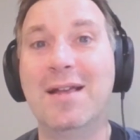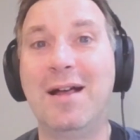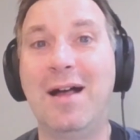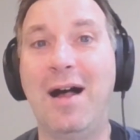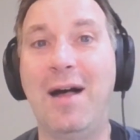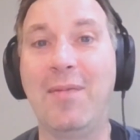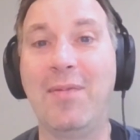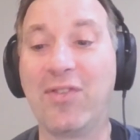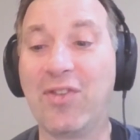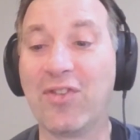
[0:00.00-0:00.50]

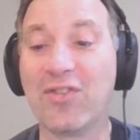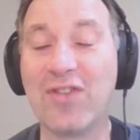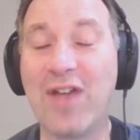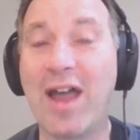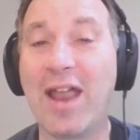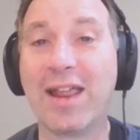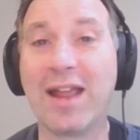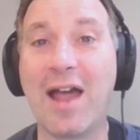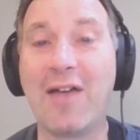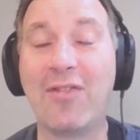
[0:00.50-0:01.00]
Uh, this is
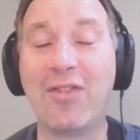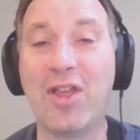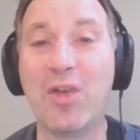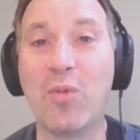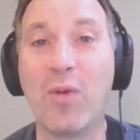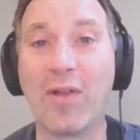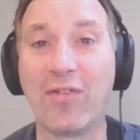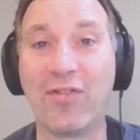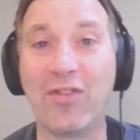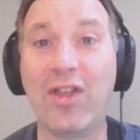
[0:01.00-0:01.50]
not a guy that you
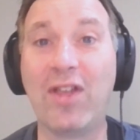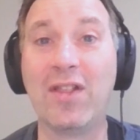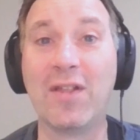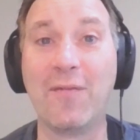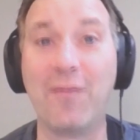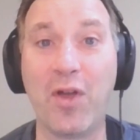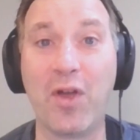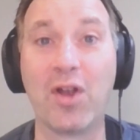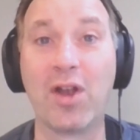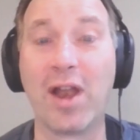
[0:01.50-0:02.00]
want seeing the
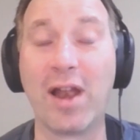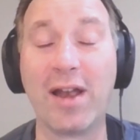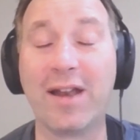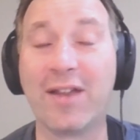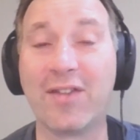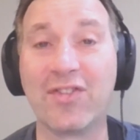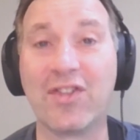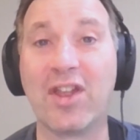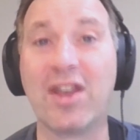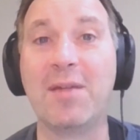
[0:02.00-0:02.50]
field on an
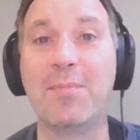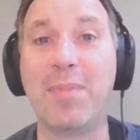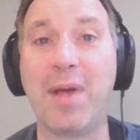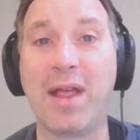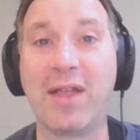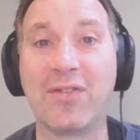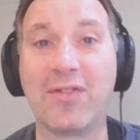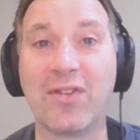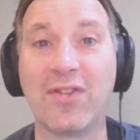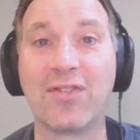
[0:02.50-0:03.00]
extended
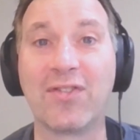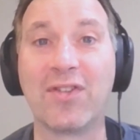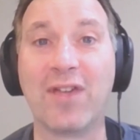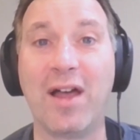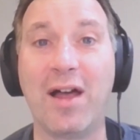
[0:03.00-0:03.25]
basis.